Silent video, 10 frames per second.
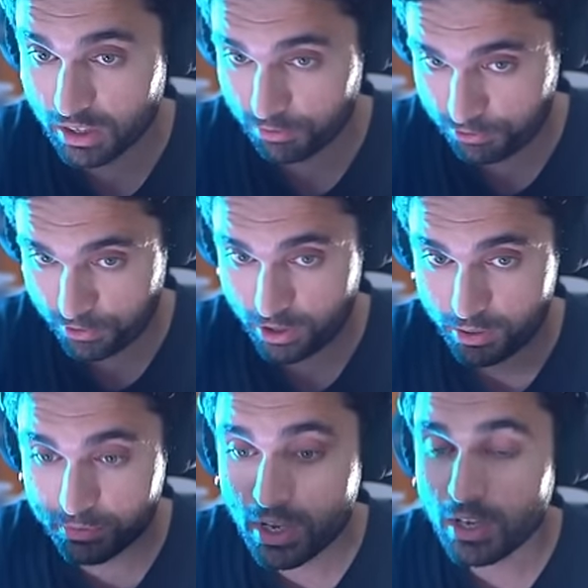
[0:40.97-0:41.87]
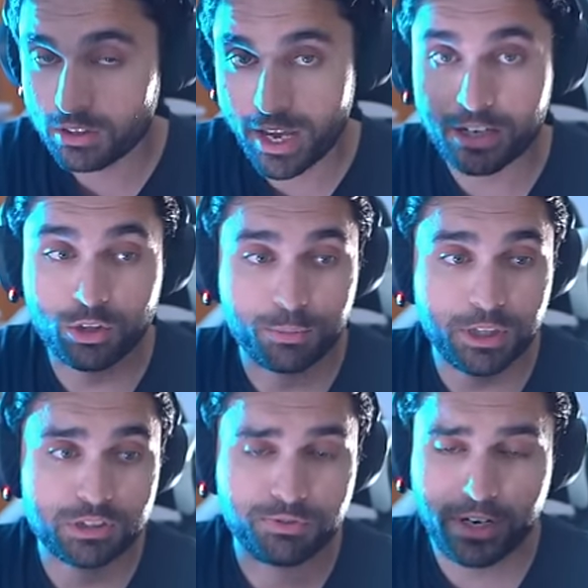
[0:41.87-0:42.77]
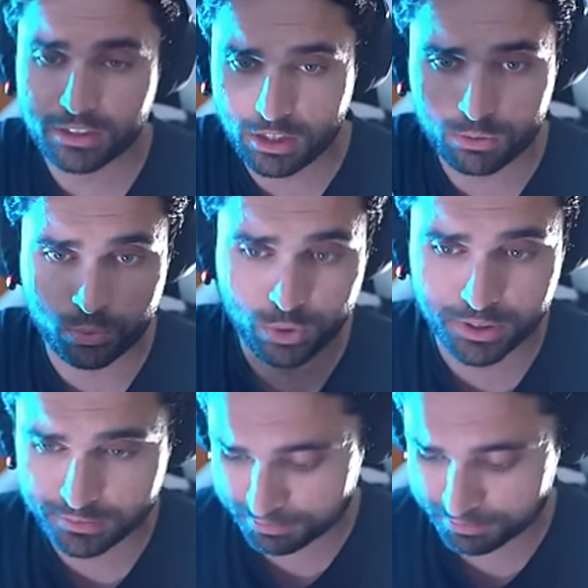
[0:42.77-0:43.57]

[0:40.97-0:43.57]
confirmed that you're about to find out. Roll it.